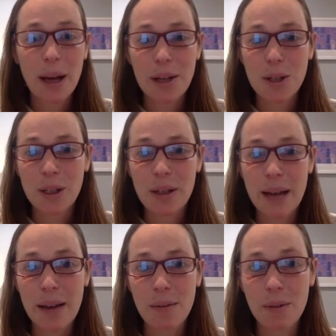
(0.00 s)
actually
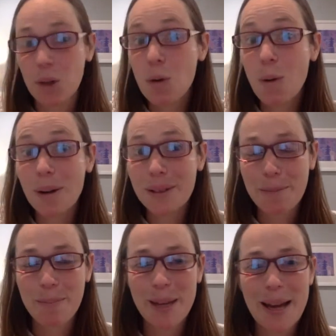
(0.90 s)
have
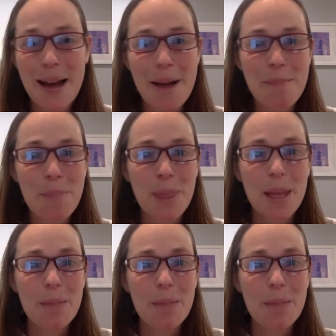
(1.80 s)
cures, um,